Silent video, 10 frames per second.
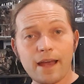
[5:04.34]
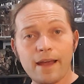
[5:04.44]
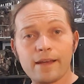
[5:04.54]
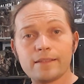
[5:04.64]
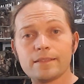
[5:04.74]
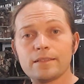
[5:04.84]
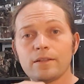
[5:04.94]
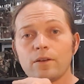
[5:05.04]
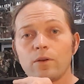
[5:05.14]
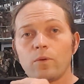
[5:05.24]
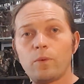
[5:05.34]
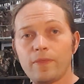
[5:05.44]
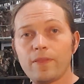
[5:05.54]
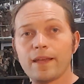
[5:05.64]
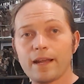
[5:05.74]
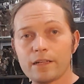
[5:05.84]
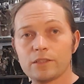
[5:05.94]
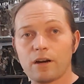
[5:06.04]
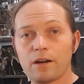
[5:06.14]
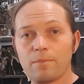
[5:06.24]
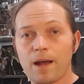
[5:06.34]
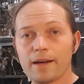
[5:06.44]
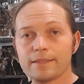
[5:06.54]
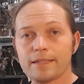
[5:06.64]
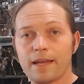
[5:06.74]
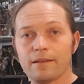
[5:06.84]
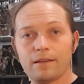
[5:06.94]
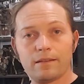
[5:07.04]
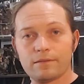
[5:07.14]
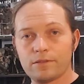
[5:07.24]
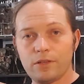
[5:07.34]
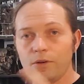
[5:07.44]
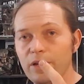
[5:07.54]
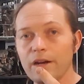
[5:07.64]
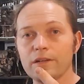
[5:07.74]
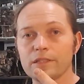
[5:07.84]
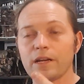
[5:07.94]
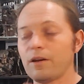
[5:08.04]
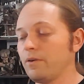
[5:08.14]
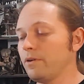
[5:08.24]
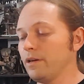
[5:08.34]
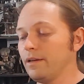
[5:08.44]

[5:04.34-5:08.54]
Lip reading: guys with the Kickstarter box set like 2 years ago.